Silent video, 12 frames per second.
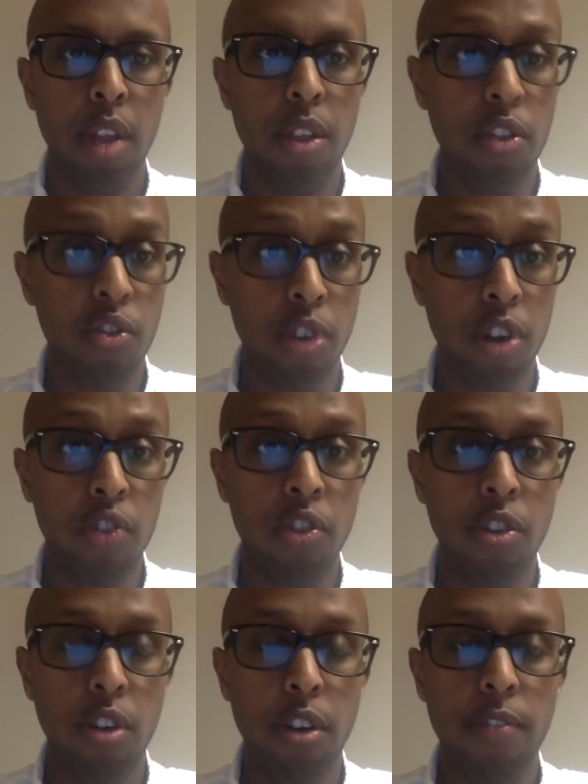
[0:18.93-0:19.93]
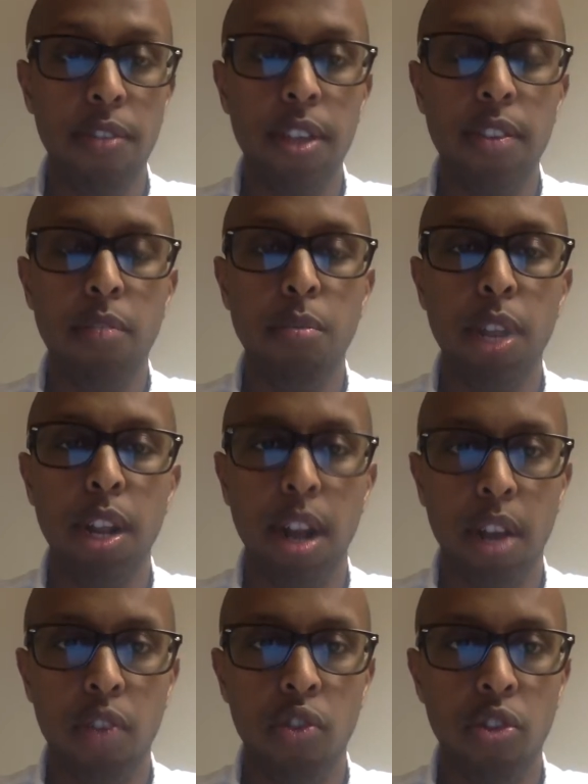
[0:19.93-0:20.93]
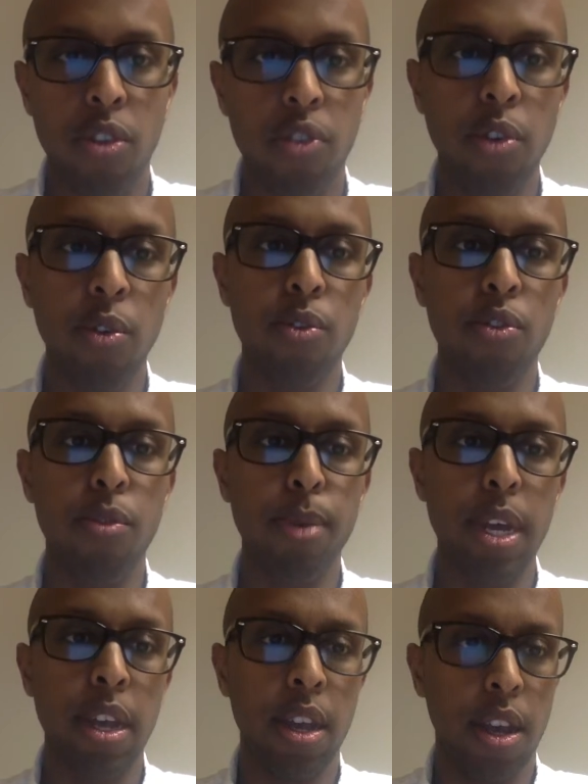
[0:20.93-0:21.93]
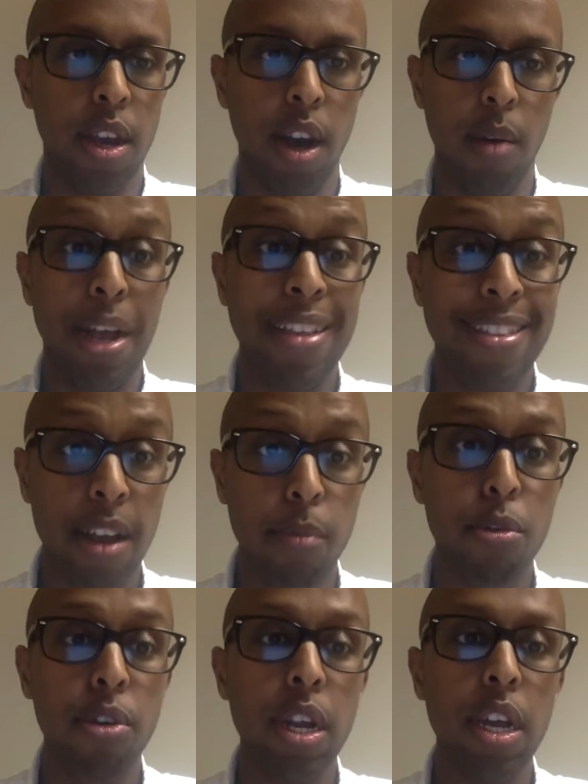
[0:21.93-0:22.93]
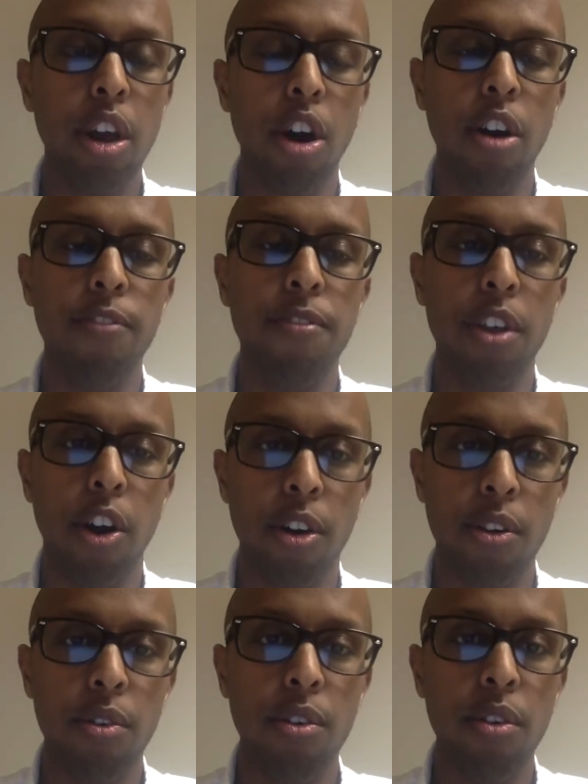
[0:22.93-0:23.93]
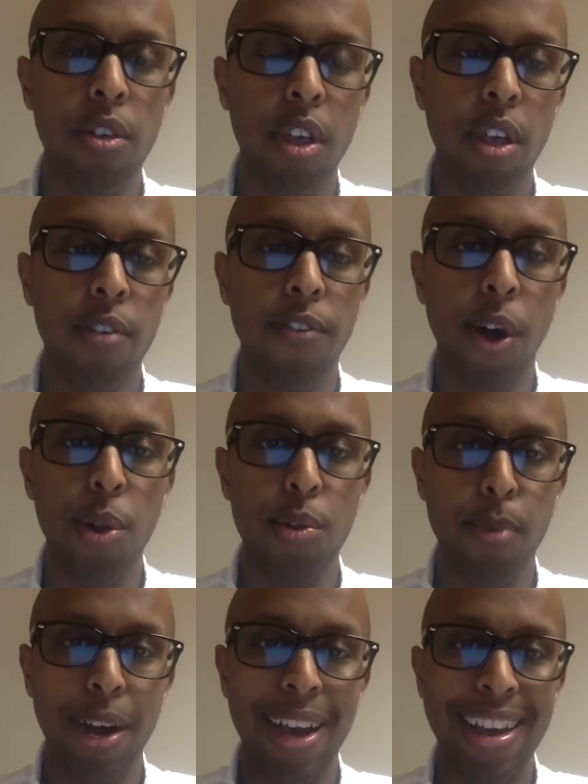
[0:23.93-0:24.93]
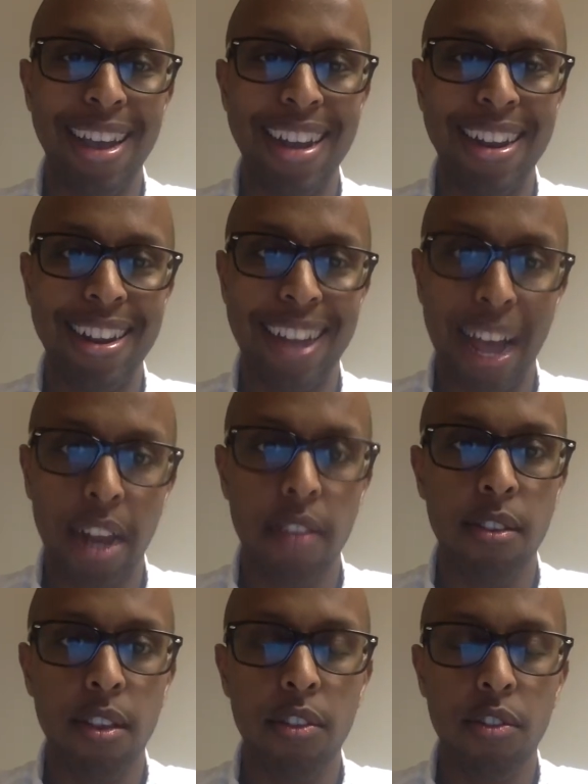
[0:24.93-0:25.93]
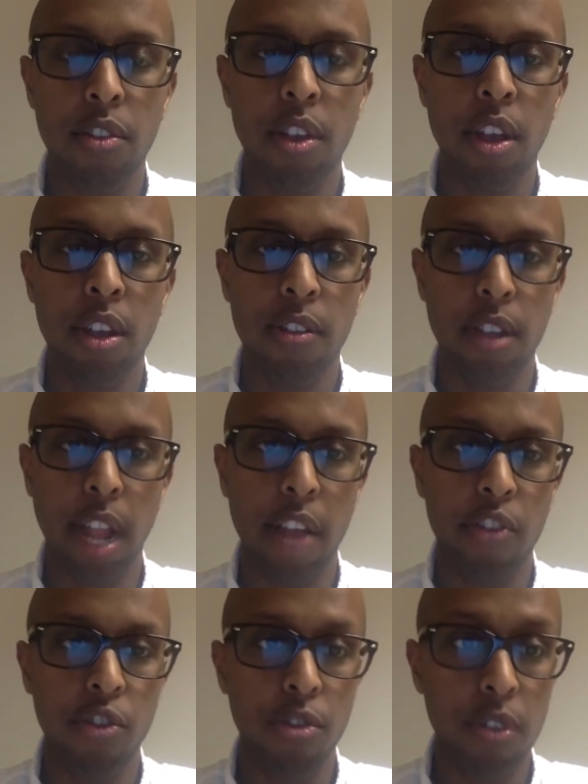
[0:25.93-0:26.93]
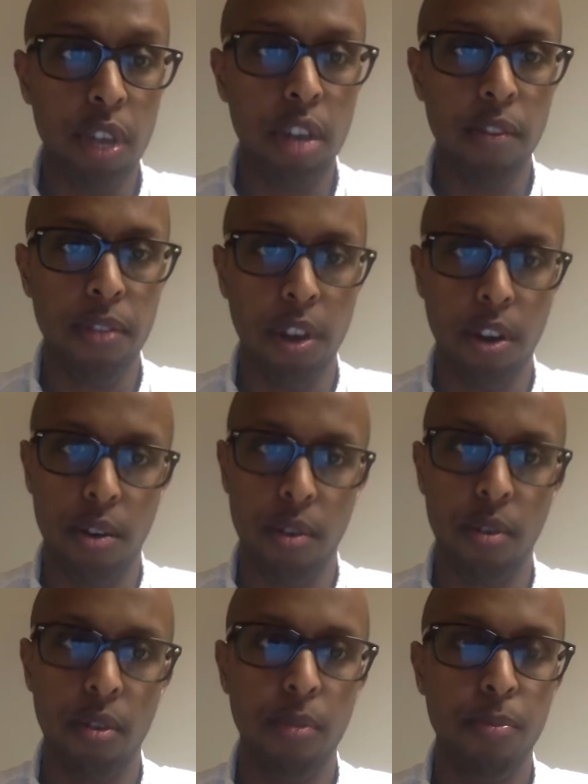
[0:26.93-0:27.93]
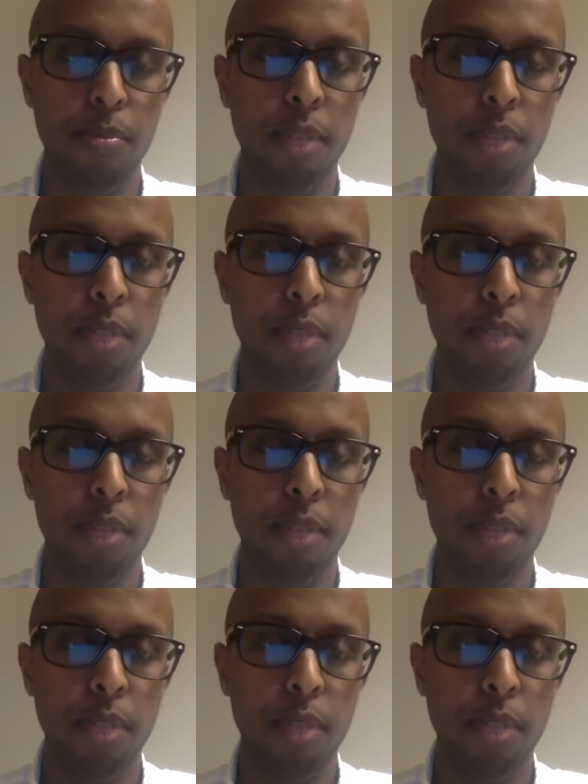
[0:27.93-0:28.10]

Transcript: The structure of this mini lecture is going to be a summary of the article, followed by an analysis / critique of the article.